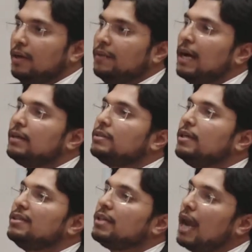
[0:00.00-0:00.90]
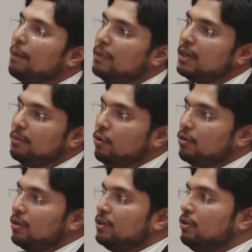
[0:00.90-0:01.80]
That is an Islamic
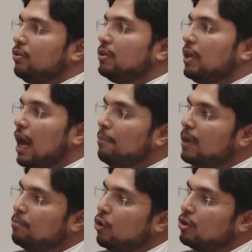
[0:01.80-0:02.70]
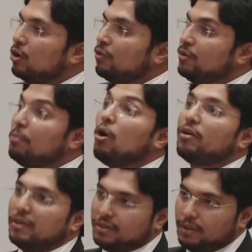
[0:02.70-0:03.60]
democracy or Islamic model of
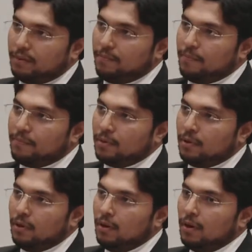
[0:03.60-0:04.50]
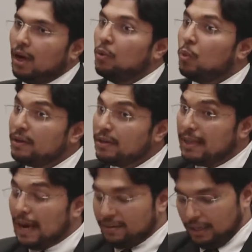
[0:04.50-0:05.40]
democracy. And what
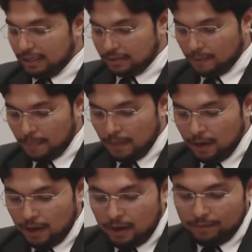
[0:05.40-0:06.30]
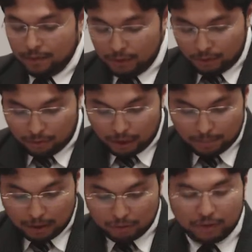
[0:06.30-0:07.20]
that is? When we talk
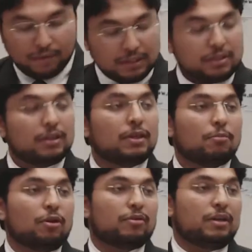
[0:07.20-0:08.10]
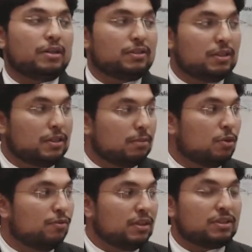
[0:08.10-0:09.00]
about the Western democratic system
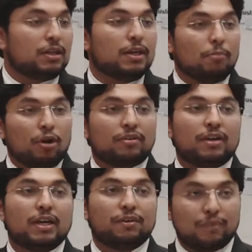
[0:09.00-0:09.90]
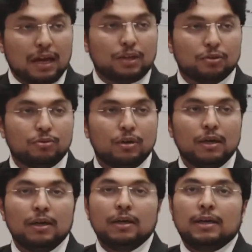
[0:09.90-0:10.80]
or Western democratic value,
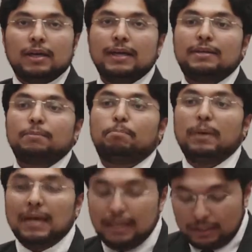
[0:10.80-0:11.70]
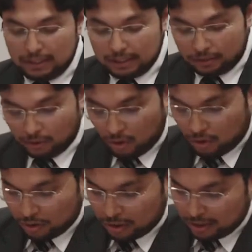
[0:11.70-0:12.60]
it bases
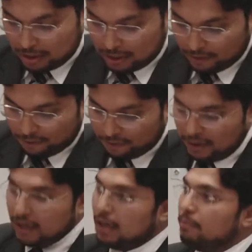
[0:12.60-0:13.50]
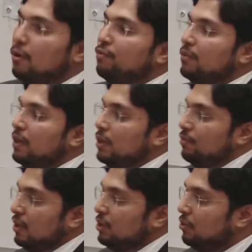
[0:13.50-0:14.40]
on the freedom of
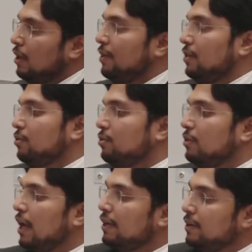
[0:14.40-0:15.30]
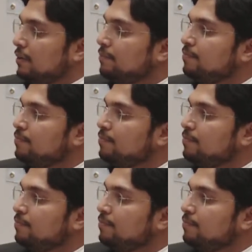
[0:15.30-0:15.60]
individual in the society.